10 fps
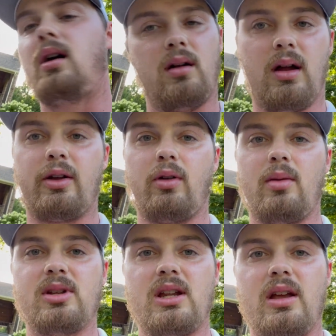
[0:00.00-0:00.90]
I
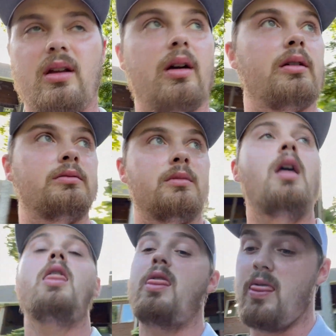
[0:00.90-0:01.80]
grabbed an 8-iron.
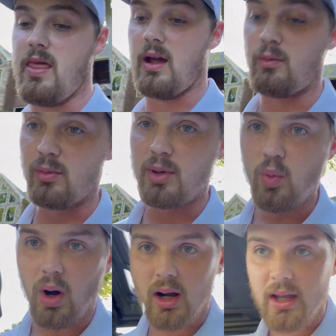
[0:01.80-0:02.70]
That would be
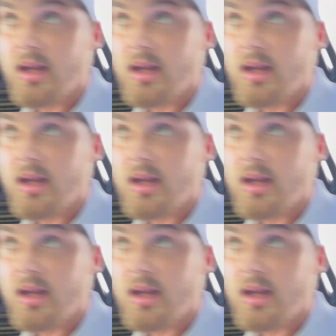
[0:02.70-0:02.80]
why.